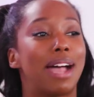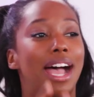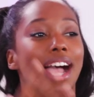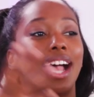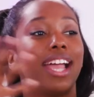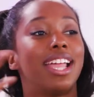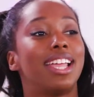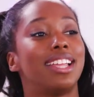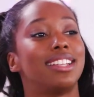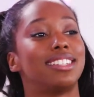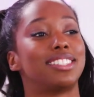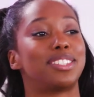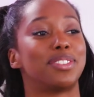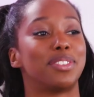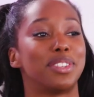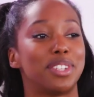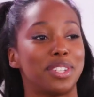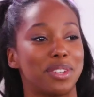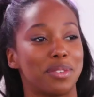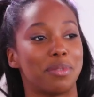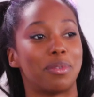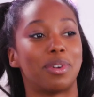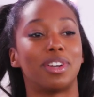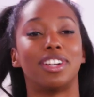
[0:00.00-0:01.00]
mind to a
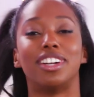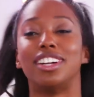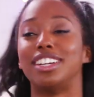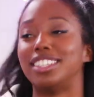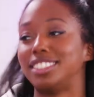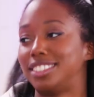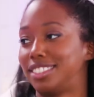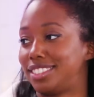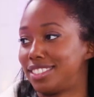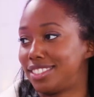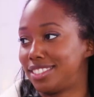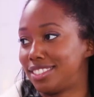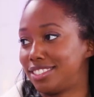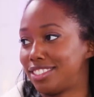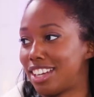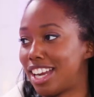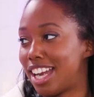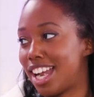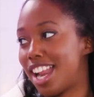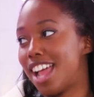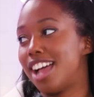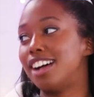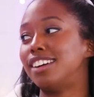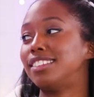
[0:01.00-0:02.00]
new world
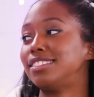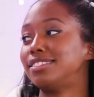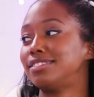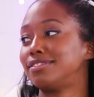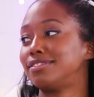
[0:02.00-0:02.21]
right yeah. now.